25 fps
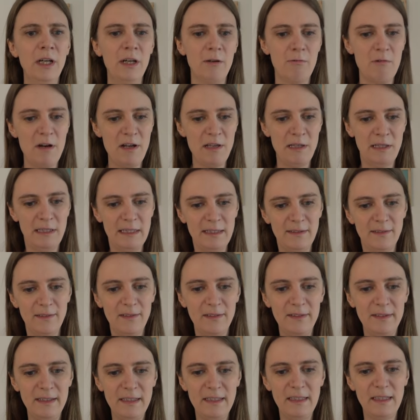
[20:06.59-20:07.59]
where you need to
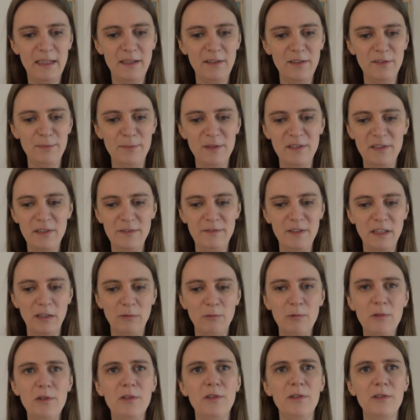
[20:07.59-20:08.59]
say a specific
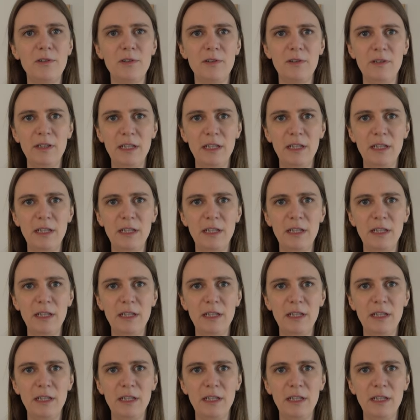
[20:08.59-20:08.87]
word